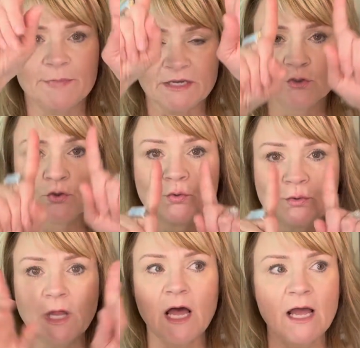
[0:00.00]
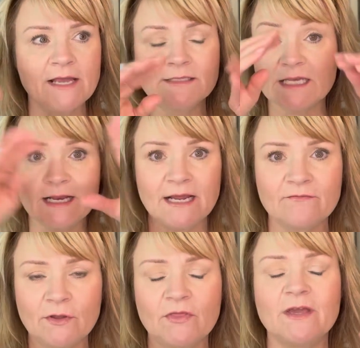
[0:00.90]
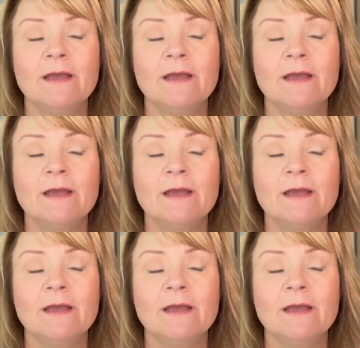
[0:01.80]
and drew lines and everything